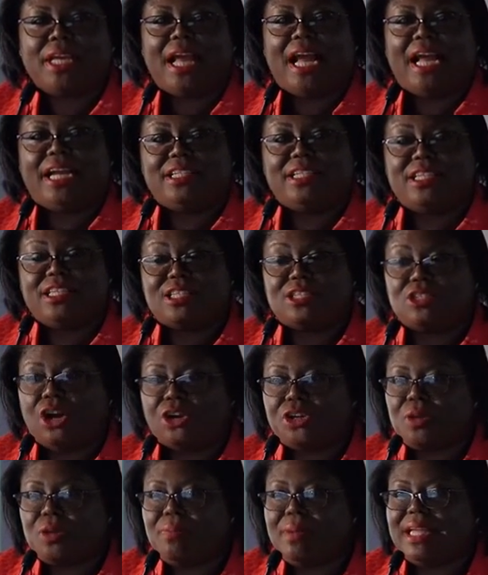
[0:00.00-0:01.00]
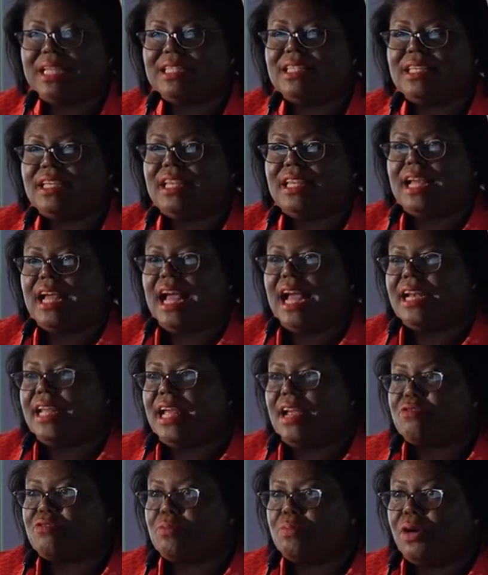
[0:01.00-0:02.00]
and it is documented and
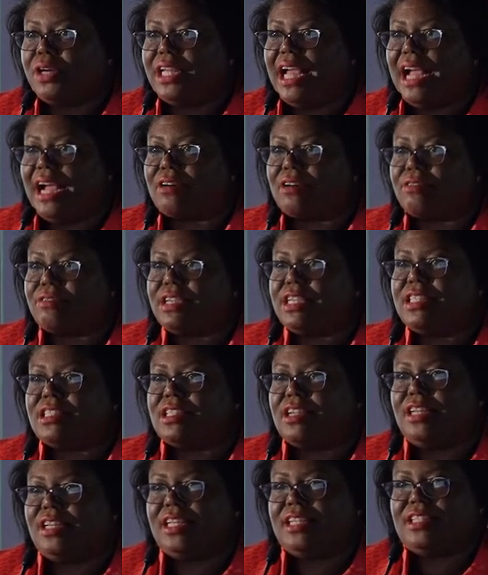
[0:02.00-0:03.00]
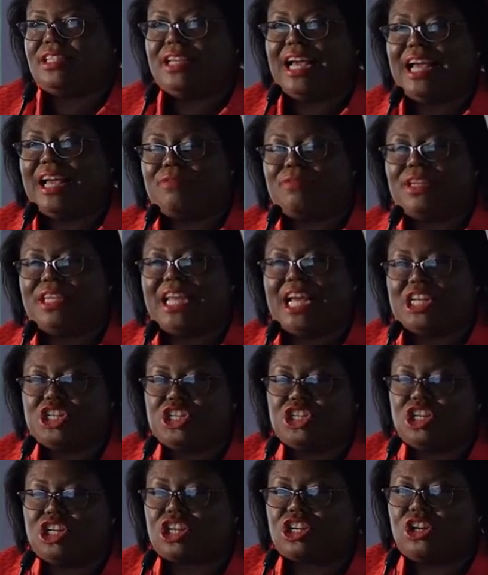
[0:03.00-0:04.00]
everybody agrees on it, you have your
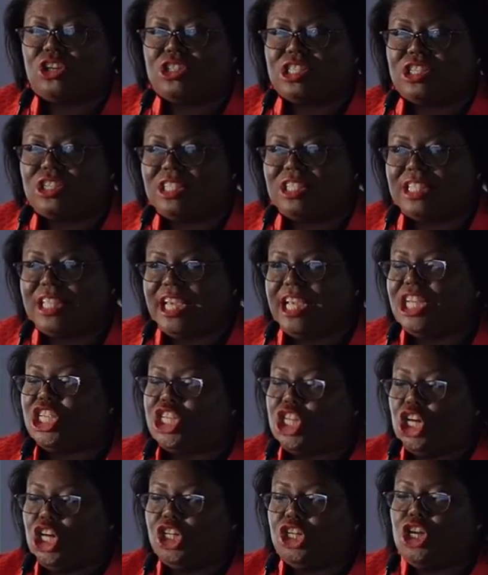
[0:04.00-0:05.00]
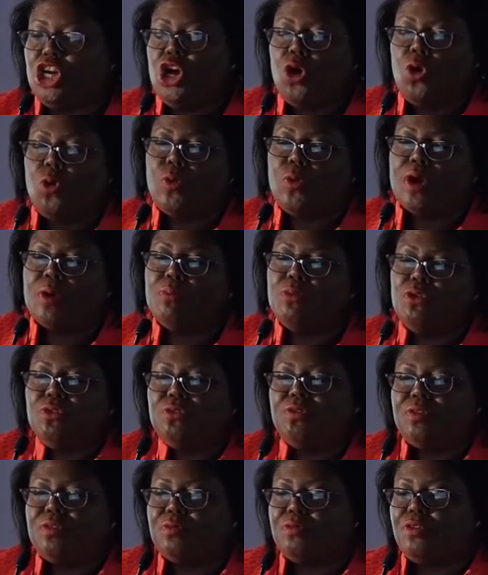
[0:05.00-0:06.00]
national consultation, we're
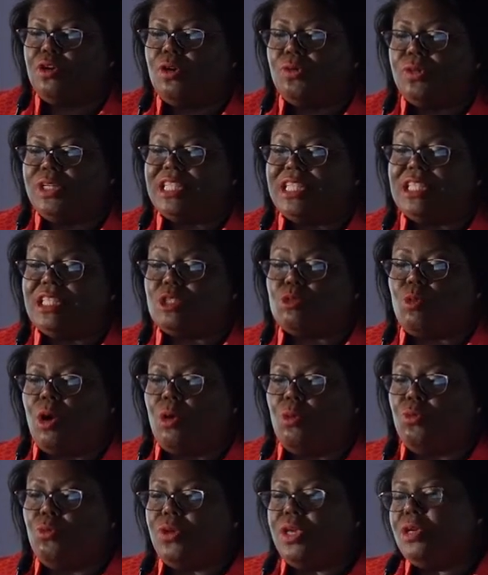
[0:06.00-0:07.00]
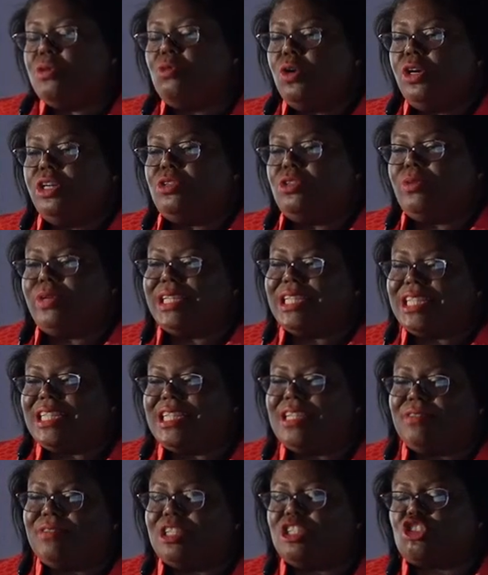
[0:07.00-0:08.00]
moving forward, this is what we want to
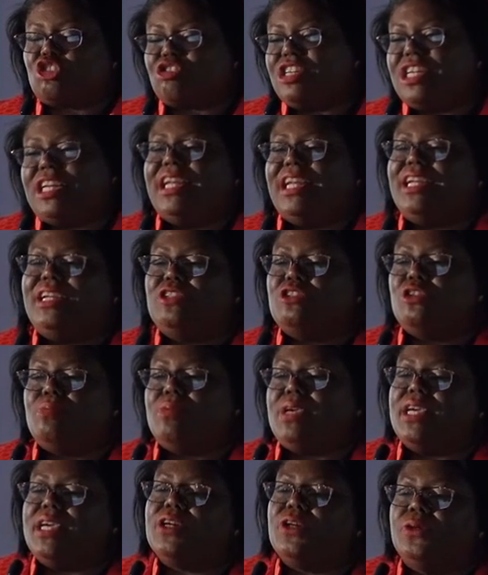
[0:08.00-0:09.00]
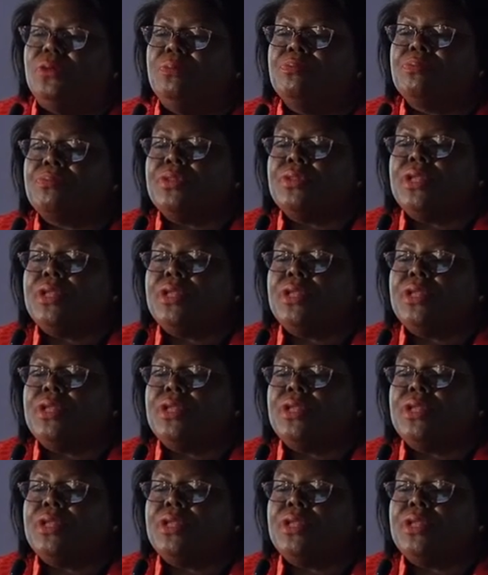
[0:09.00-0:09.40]
achieve as Trinidad and Tobago,